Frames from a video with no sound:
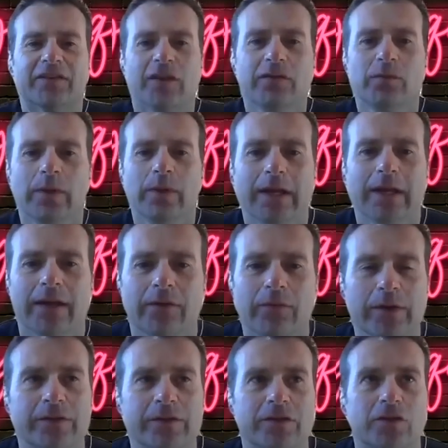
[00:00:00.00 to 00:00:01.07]
So if
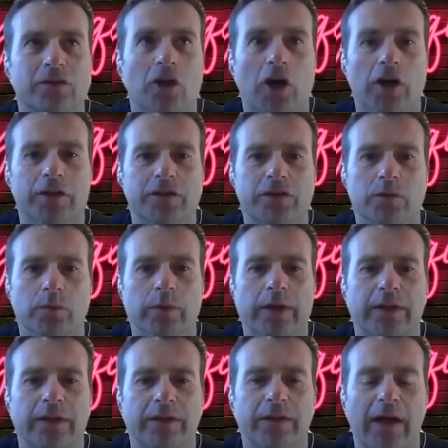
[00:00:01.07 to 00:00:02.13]
we start
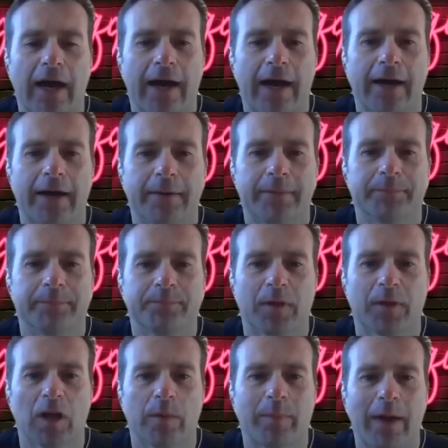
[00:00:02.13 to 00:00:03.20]
with
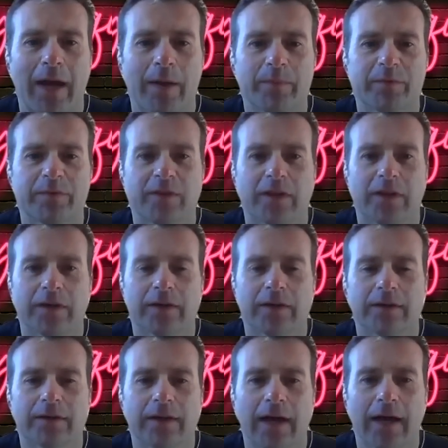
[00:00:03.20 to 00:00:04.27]
perhaps
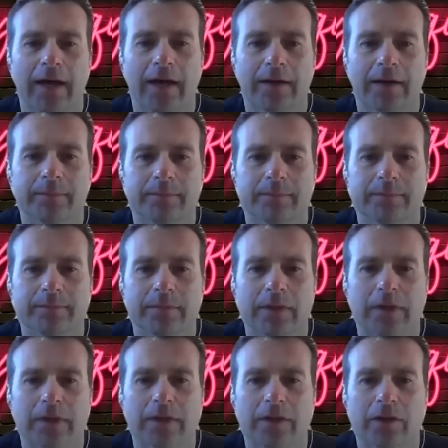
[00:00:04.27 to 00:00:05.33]
the
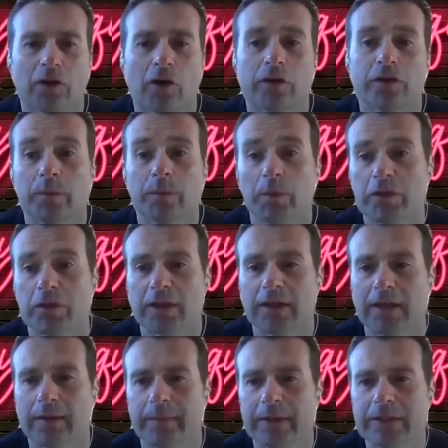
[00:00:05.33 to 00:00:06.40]

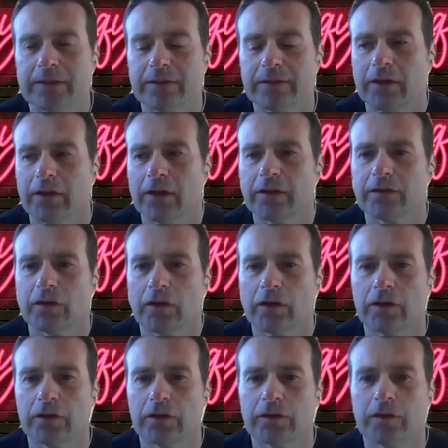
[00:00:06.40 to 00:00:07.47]
contribution limit,
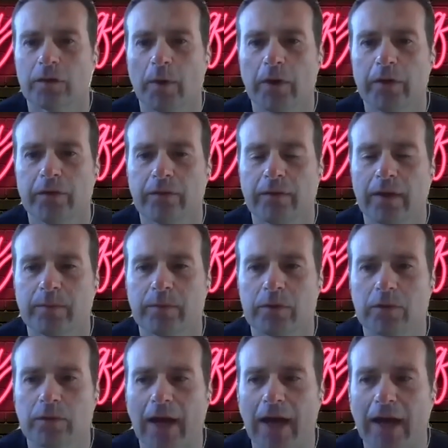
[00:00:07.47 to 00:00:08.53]
so both of them
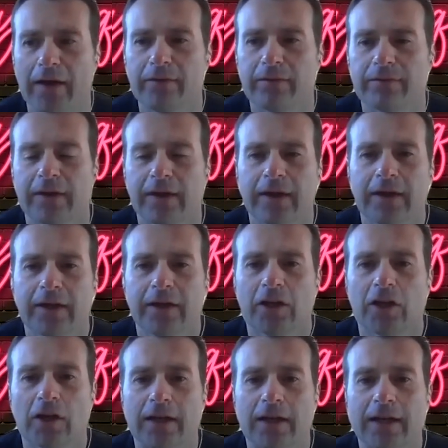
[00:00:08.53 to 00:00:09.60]
do have
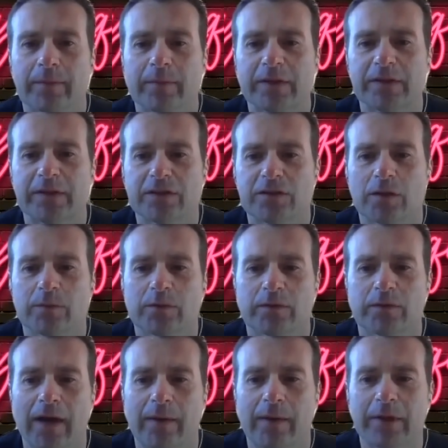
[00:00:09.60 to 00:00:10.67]
limits in terms
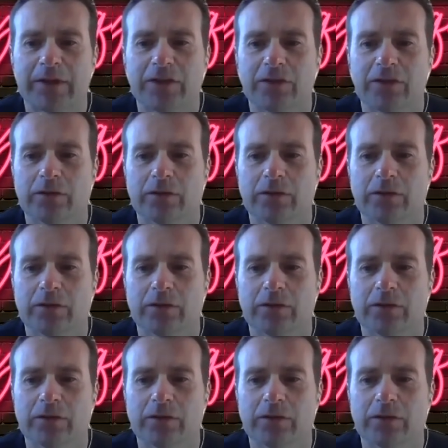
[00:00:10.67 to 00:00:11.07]
of how much